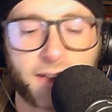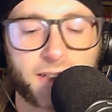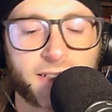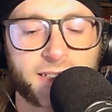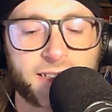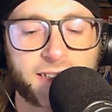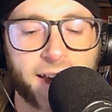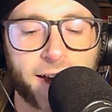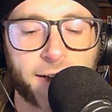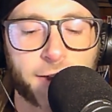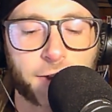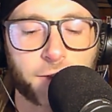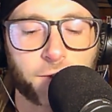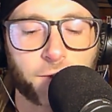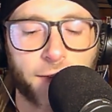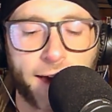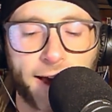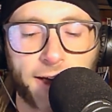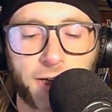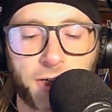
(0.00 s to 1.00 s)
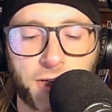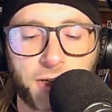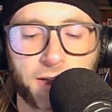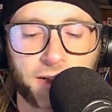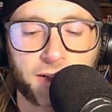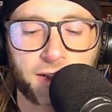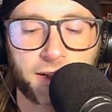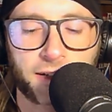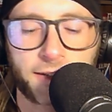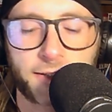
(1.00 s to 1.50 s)

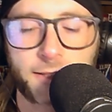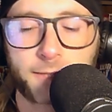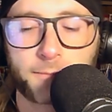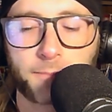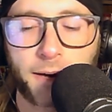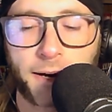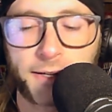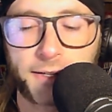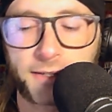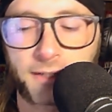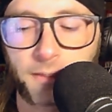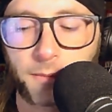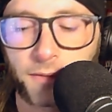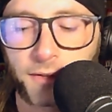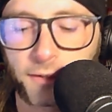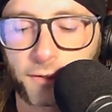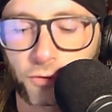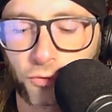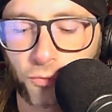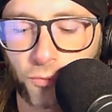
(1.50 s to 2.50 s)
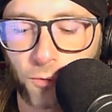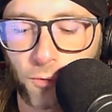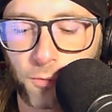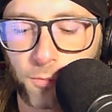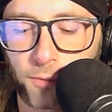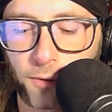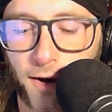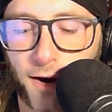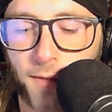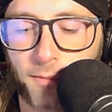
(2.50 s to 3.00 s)
Satisfaction. In spite of some of the control
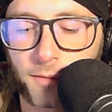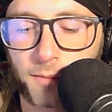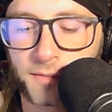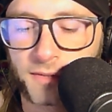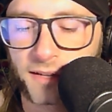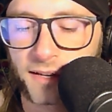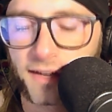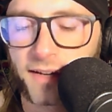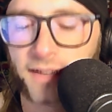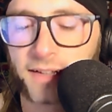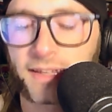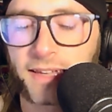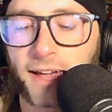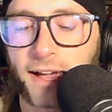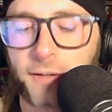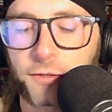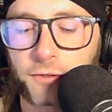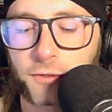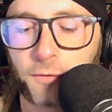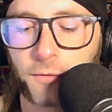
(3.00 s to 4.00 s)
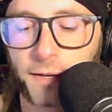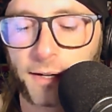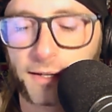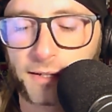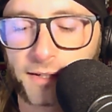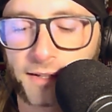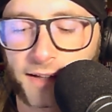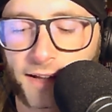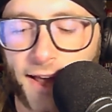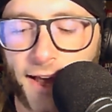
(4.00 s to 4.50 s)
problems,
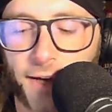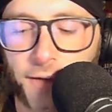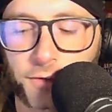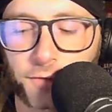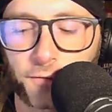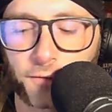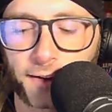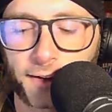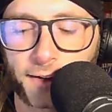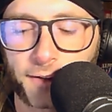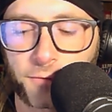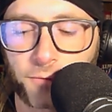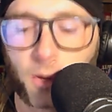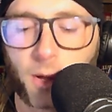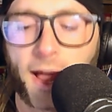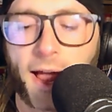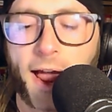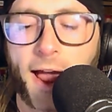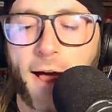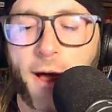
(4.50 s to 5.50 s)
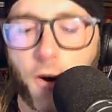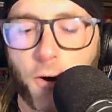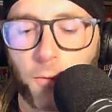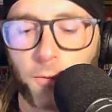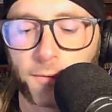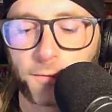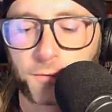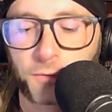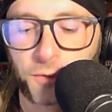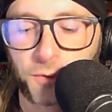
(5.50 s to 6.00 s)
Castlevania and action fans will howl
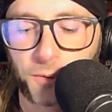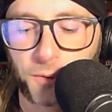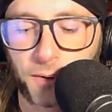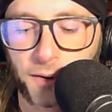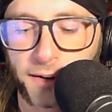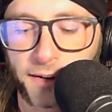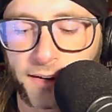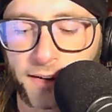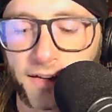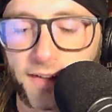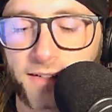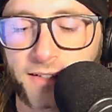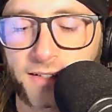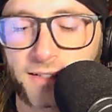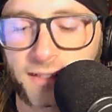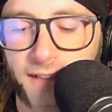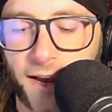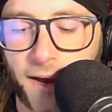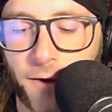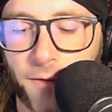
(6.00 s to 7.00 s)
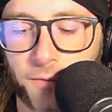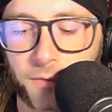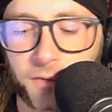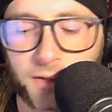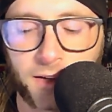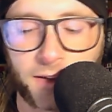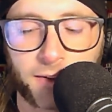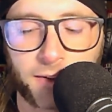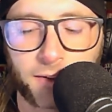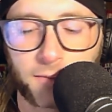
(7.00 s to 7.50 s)
with joy.
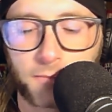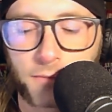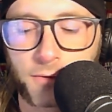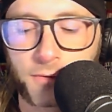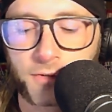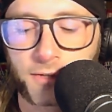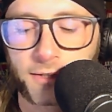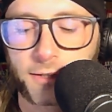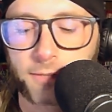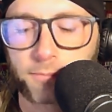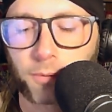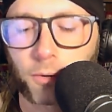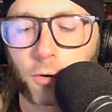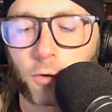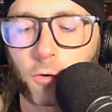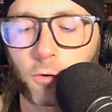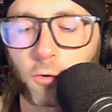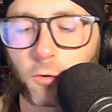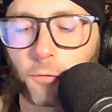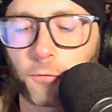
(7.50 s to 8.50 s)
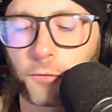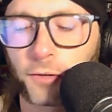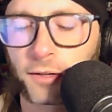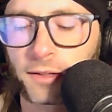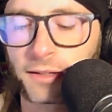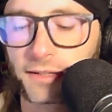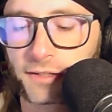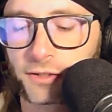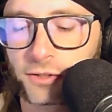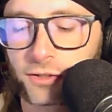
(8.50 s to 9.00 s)
Sound. The music is
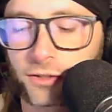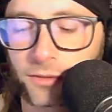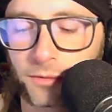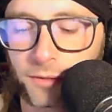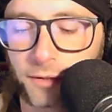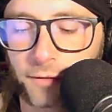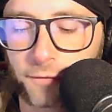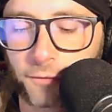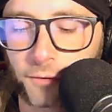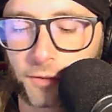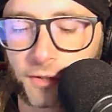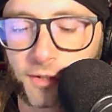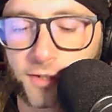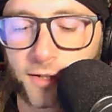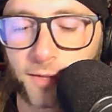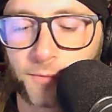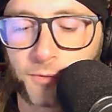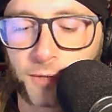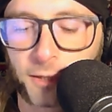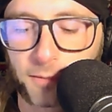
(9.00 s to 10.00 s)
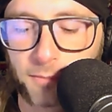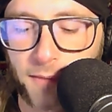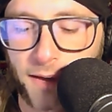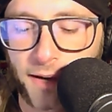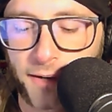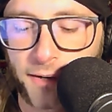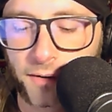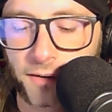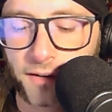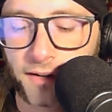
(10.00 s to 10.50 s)
perfectly suited for the subject
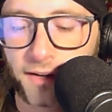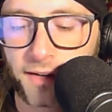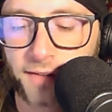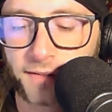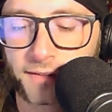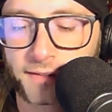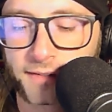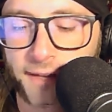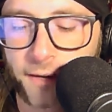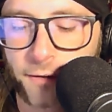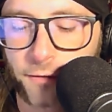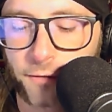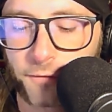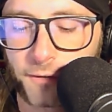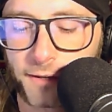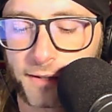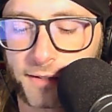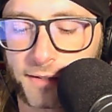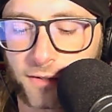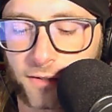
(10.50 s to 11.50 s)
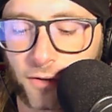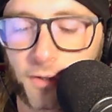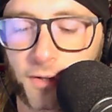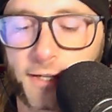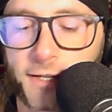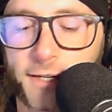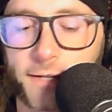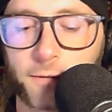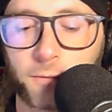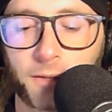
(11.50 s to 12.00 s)
matter, and the sound effects are
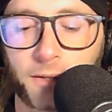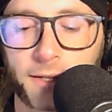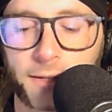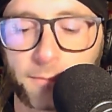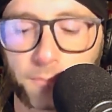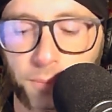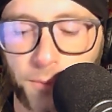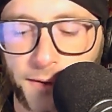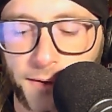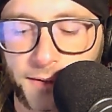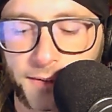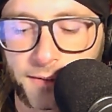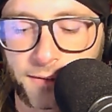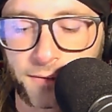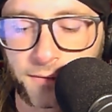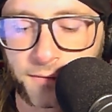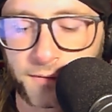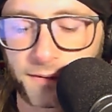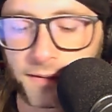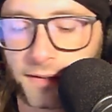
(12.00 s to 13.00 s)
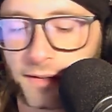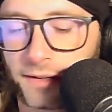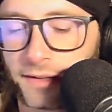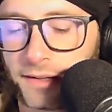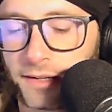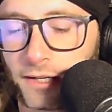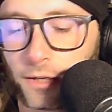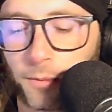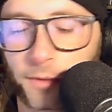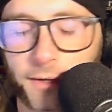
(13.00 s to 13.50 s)
equally impressive.
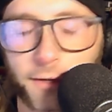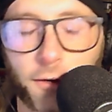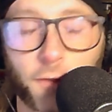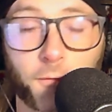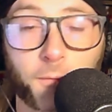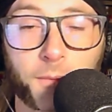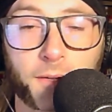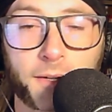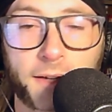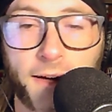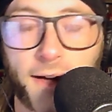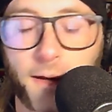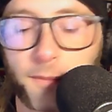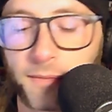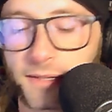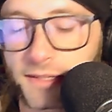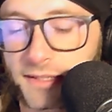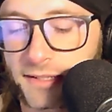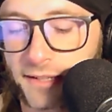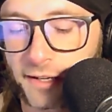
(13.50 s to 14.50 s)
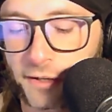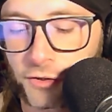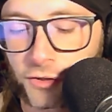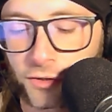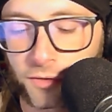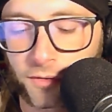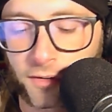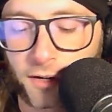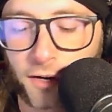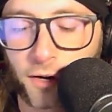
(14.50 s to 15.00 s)
Here we go from the comments
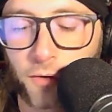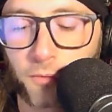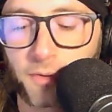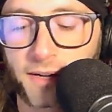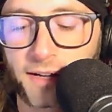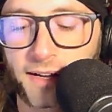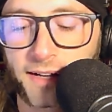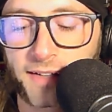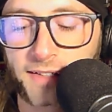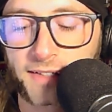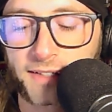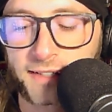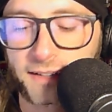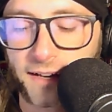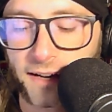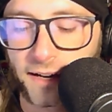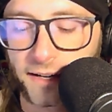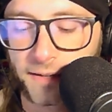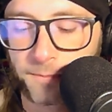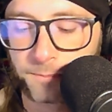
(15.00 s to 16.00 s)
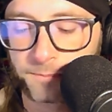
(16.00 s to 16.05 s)
section. We got Scott.